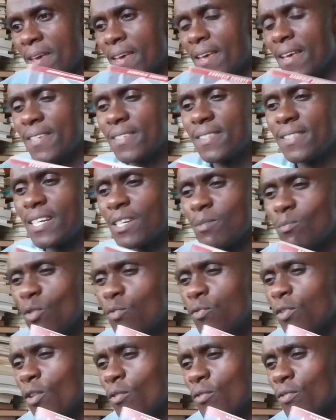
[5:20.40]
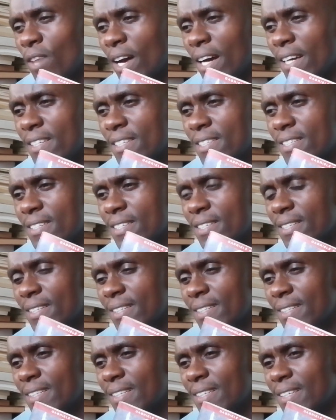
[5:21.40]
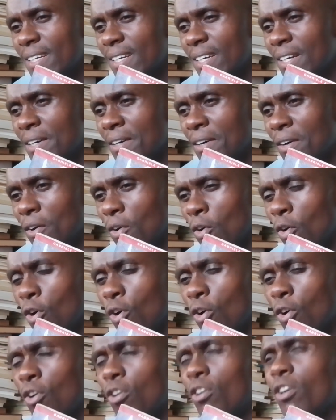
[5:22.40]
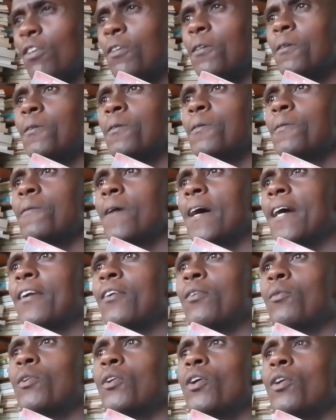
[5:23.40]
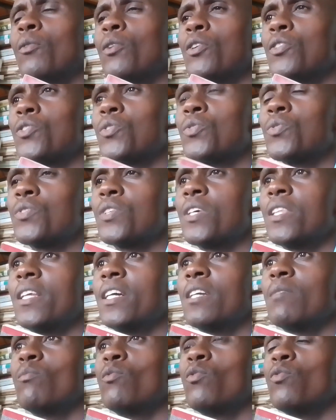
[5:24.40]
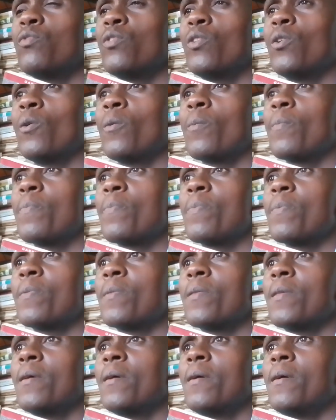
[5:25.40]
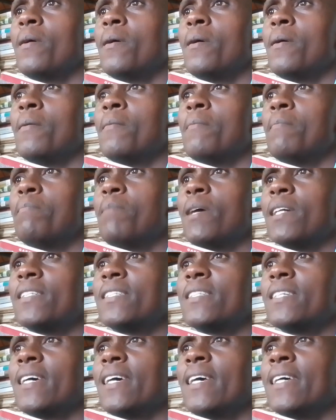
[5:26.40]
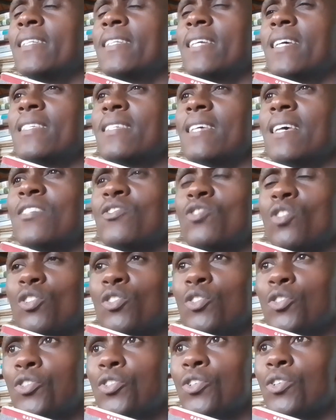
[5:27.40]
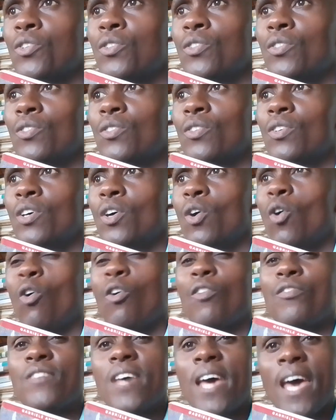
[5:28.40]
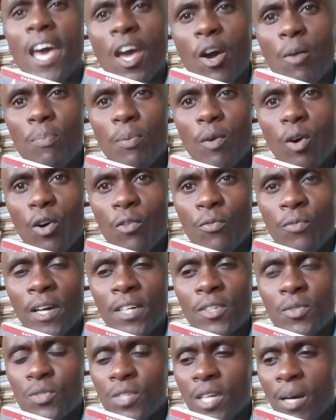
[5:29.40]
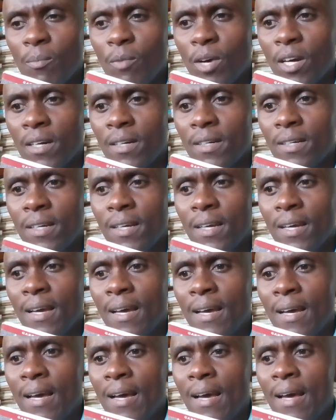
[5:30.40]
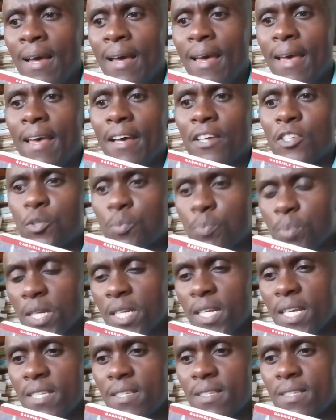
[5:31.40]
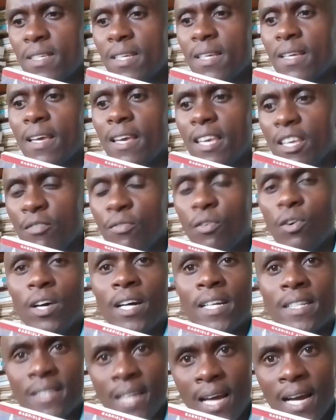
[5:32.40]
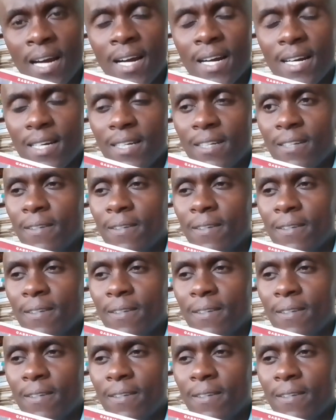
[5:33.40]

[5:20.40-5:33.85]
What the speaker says: is the removal of that, or I don't want to say the removal, but it is a solution or the help offered to someone experiencing evil attack.